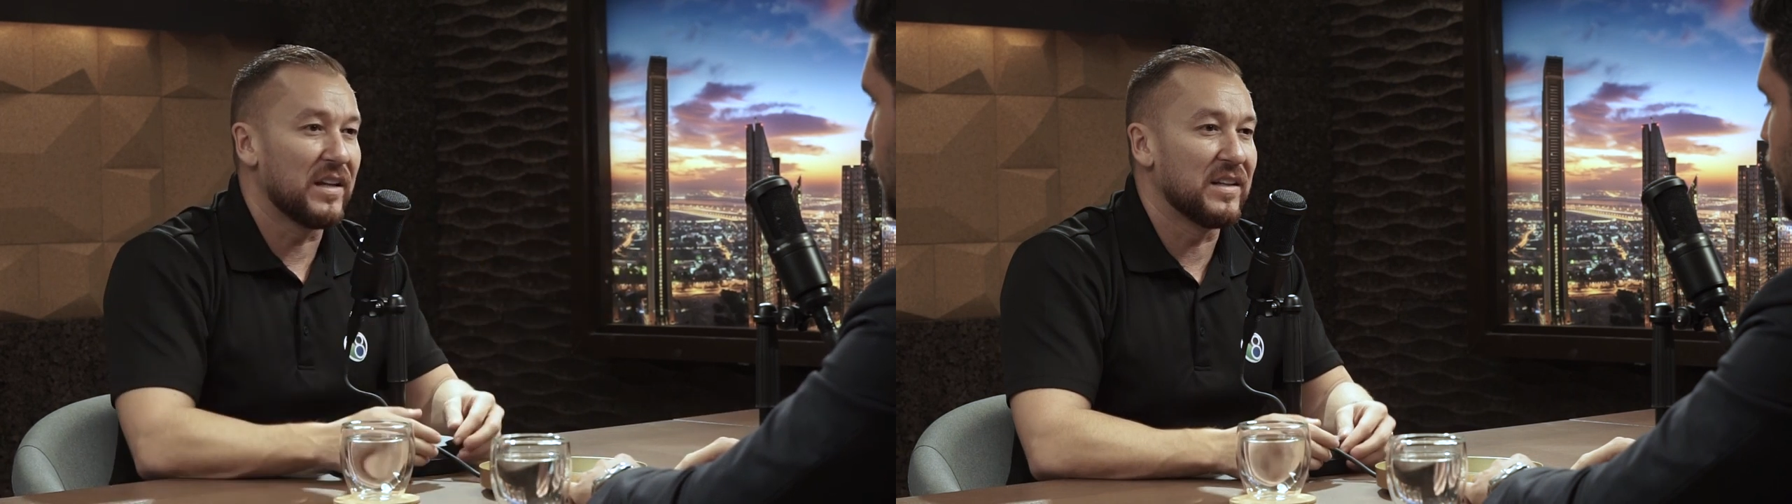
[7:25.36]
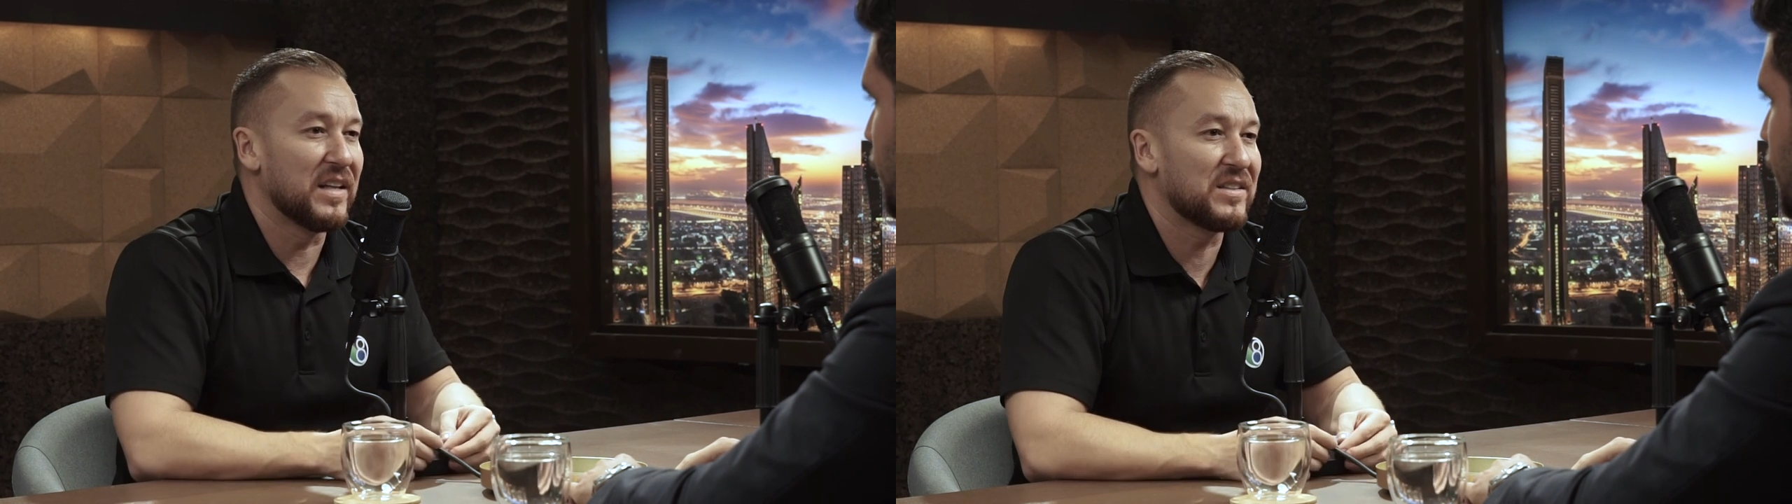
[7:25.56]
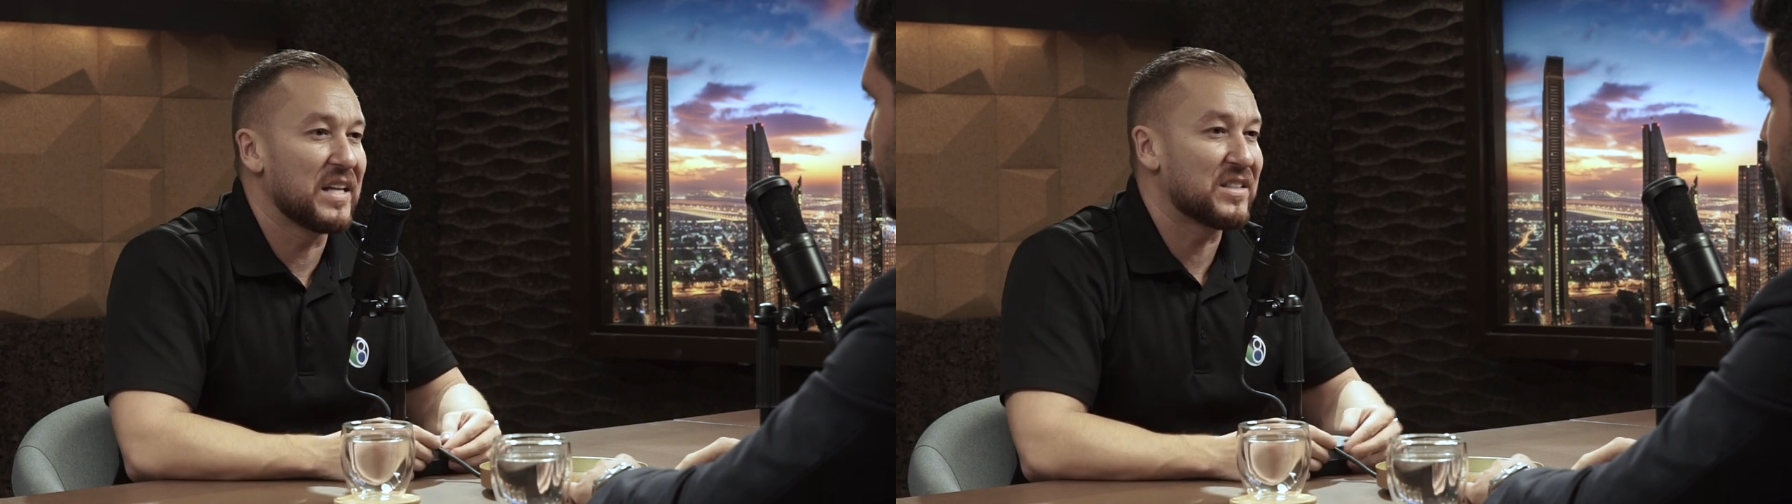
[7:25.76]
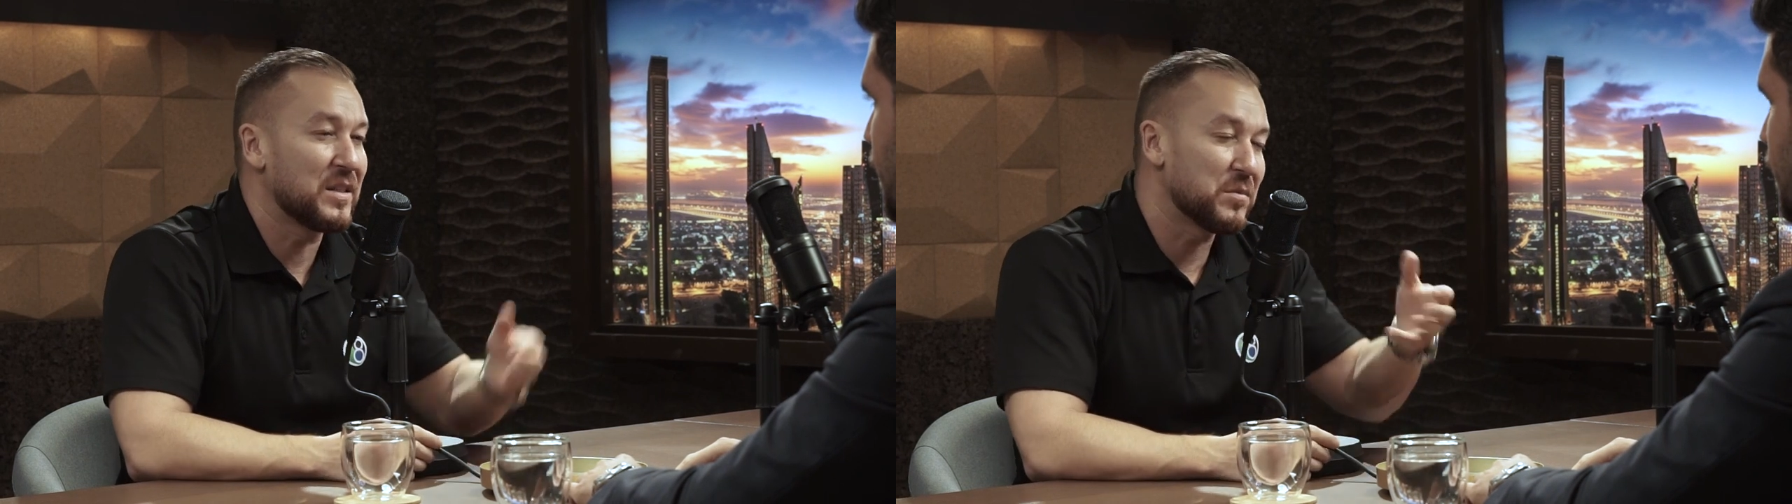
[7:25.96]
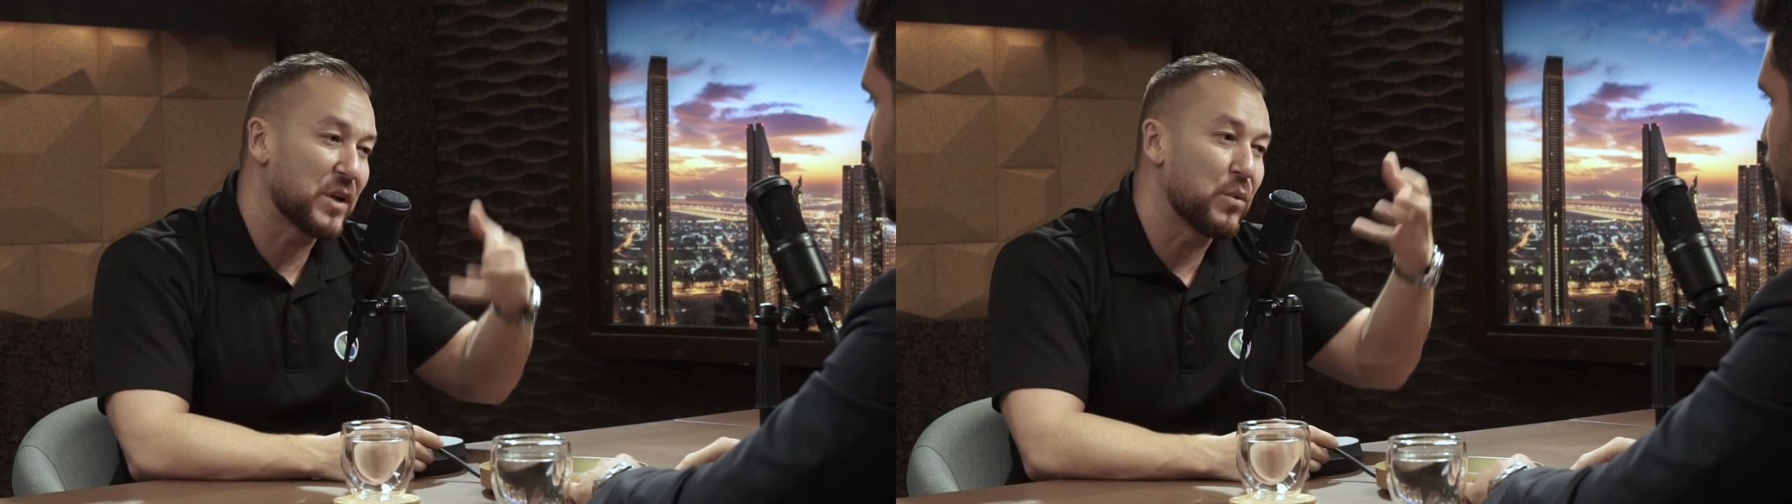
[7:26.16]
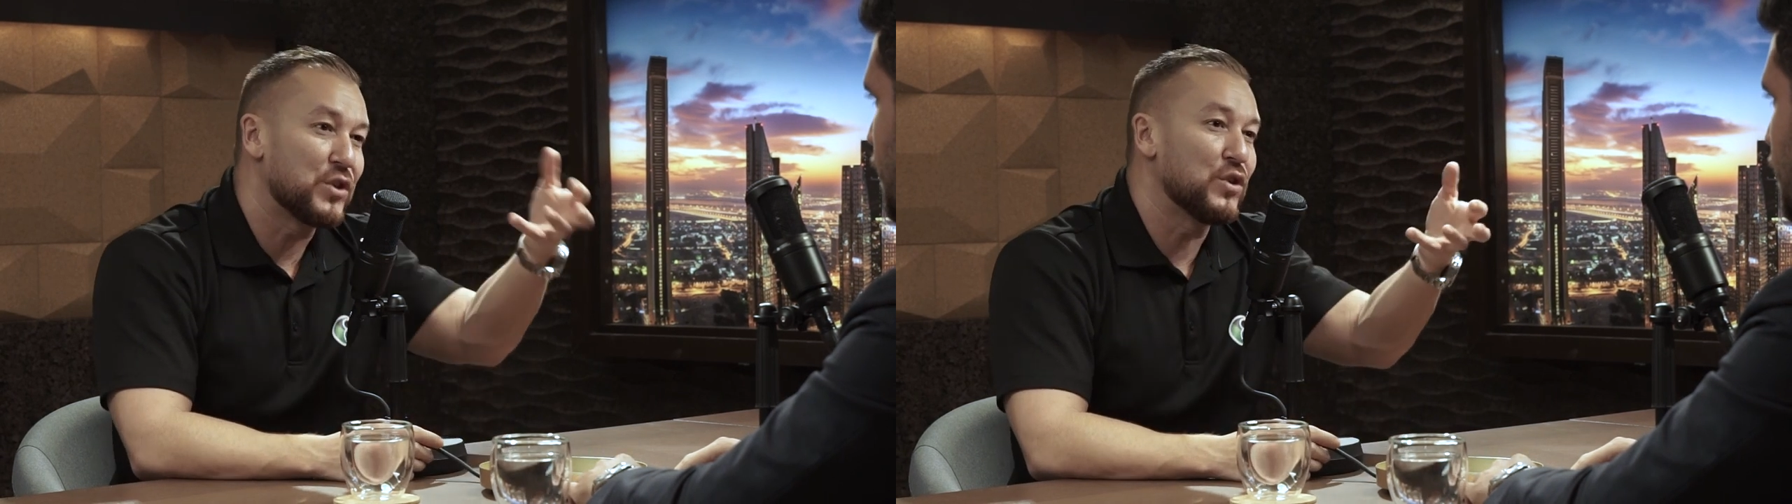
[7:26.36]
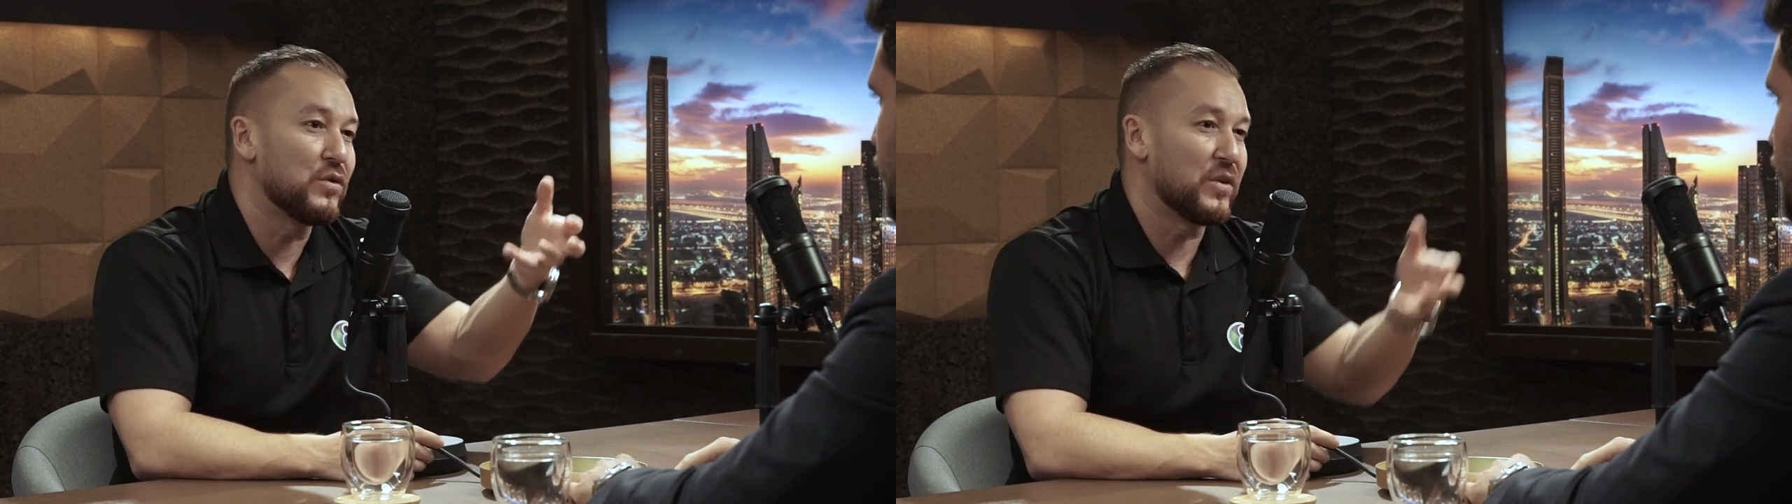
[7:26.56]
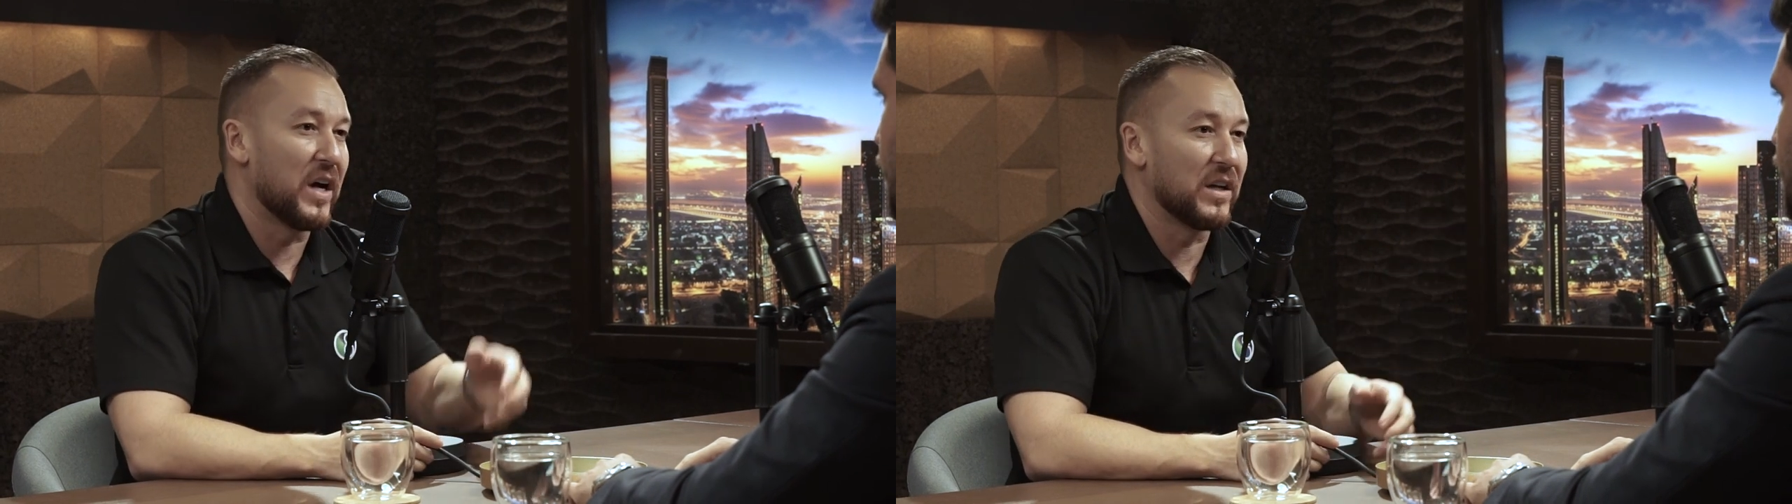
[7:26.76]
And that seems like what
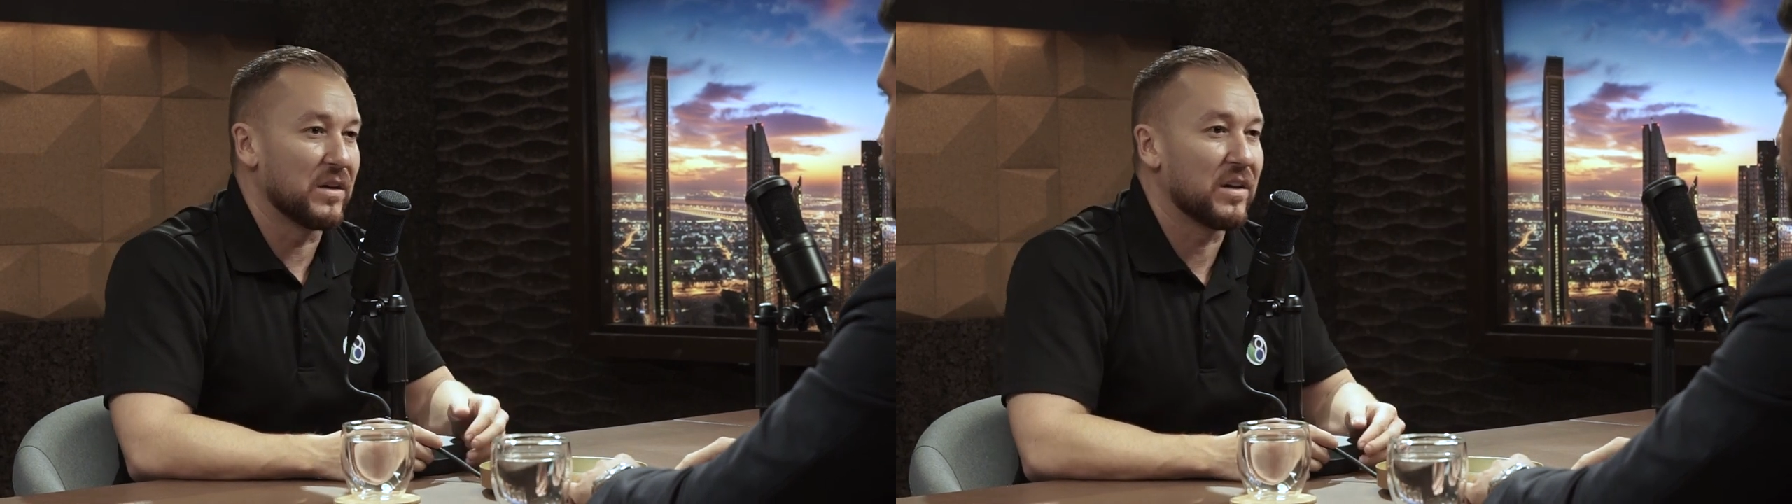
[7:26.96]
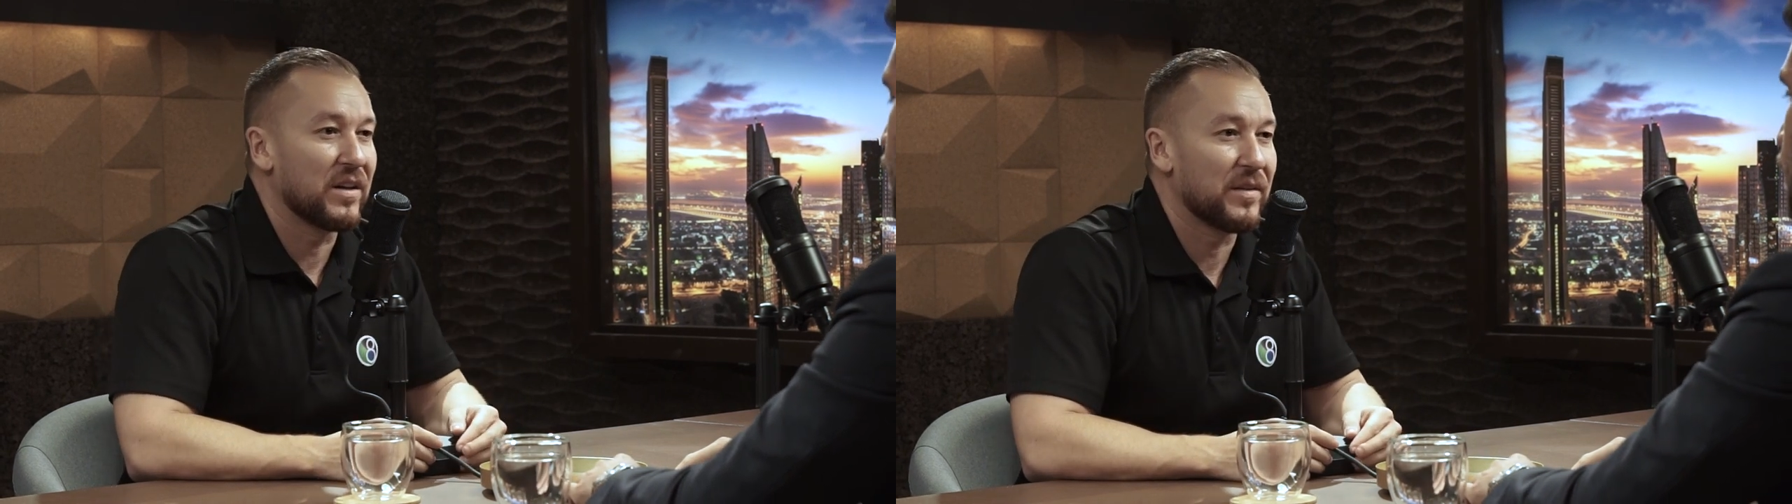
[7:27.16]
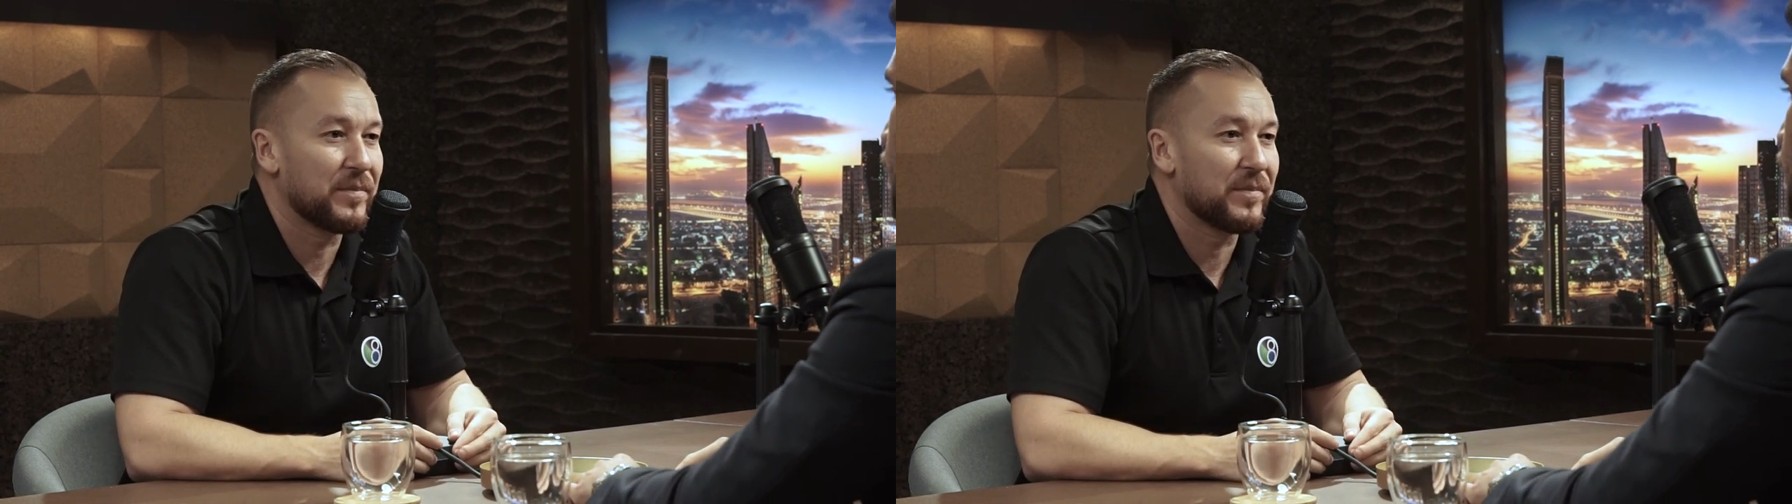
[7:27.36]
you've done.